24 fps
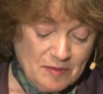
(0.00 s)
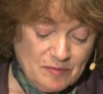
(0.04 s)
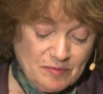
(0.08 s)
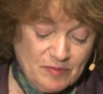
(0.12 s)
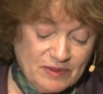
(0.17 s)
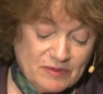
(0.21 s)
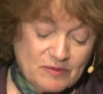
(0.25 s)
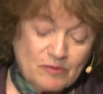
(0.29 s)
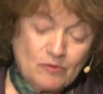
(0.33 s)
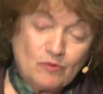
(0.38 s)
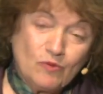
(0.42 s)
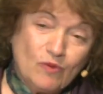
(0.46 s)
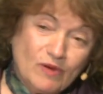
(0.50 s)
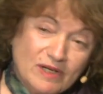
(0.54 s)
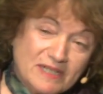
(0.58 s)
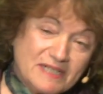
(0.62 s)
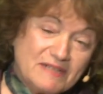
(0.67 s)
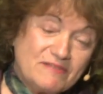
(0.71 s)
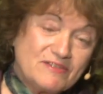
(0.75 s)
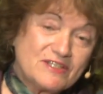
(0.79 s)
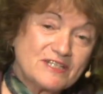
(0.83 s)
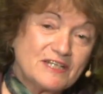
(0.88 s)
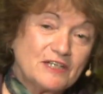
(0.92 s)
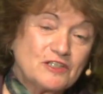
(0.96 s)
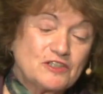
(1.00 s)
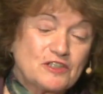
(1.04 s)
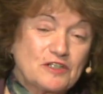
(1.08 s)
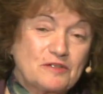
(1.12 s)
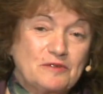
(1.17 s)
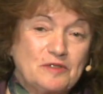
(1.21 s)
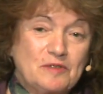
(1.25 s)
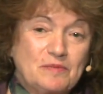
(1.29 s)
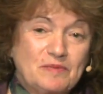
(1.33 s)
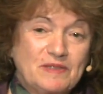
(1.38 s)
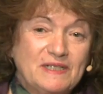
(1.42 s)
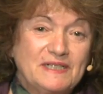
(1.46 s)
But what if such a
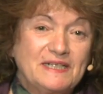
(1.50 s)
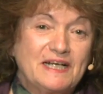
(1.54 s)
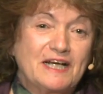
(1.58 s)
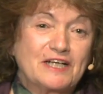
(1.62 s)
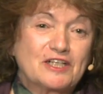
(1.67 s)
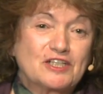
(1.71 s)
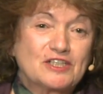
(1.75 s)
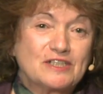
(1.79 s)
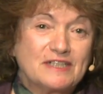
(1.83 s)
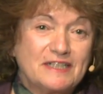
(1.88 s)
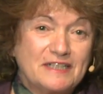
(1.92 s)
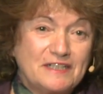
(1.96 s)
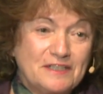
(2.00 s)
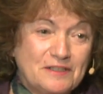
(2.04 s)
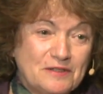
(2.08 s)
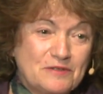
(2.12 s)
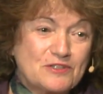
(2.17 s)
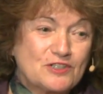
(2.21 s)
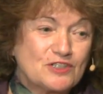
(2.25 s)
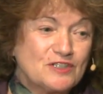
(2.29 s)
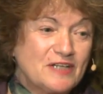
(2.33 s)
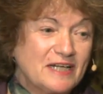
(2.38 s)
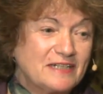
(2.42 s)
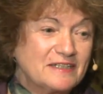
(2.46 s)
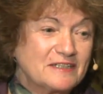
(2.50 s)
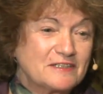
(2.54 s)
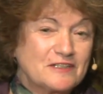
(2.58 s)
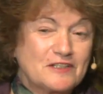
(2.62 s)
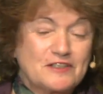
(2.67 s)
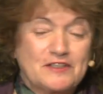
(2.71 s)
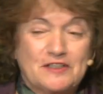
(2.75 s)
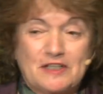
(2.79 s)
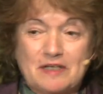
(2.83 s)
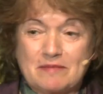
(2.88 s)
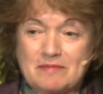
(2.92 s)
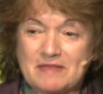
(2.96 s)
group can actually use genetic
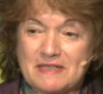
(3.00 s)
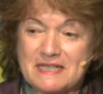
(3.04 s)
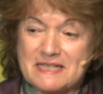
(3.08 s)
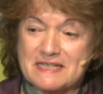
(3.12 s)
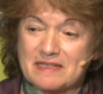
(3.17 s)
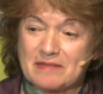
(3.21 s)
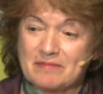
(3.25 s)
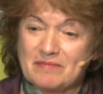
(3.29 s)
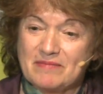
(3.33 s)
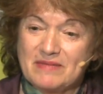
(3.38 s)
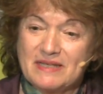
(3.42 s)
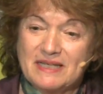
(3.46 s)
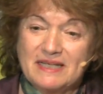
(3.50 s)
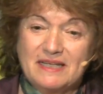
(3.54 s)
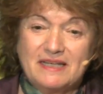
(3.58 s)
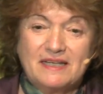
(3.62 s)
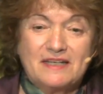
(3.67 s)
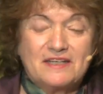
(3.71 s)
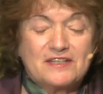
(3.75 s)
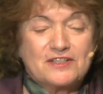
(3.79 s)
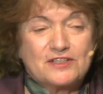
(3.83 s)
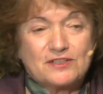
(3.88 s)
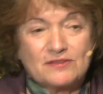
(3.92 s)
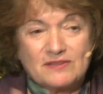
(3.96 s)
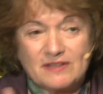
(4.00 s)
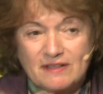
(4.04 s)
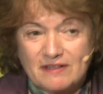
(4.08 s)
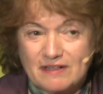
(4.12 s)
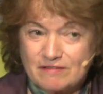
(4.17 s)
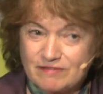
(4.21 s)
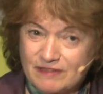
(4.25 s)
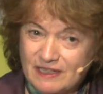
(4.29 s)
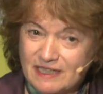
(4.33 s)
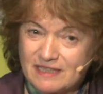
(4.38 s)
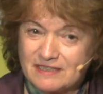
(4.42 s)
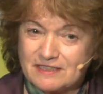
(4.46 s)
determinism to their
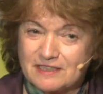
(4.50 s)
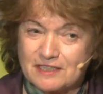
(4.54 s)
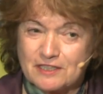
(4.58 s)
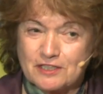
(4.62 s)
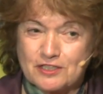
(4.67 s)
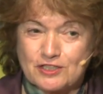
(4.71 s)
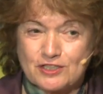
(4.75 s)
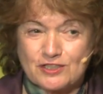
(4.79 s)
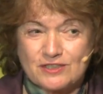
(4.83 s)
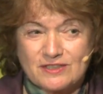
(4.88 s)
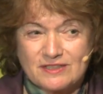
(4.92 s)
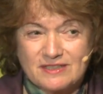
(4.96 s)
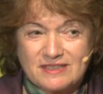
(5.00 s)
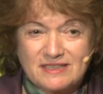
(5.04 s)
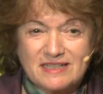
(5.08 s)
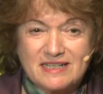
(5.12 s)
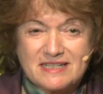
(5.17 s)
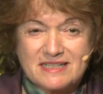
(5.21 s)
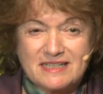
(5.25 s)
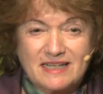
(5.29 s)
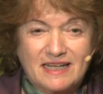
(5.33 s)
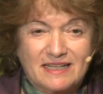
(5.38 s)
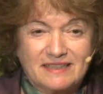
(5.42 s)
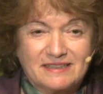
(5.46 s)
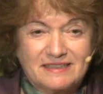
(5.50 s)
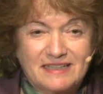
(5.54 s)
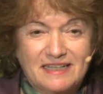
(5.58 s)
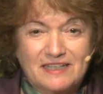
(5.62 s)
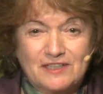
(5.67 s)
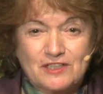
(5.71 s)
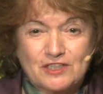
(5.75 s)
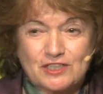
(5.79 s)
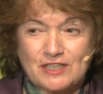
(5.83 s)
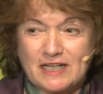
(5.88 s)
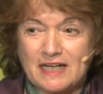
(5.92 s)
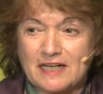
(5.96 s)
advantage, does that
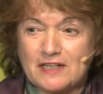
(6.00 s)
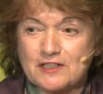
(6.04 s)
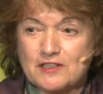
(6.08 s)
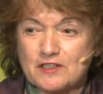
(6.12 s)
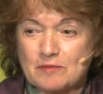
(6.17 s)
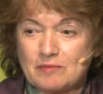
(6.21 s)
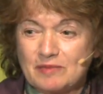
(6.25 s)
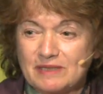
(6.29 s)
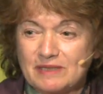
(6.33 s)
then change the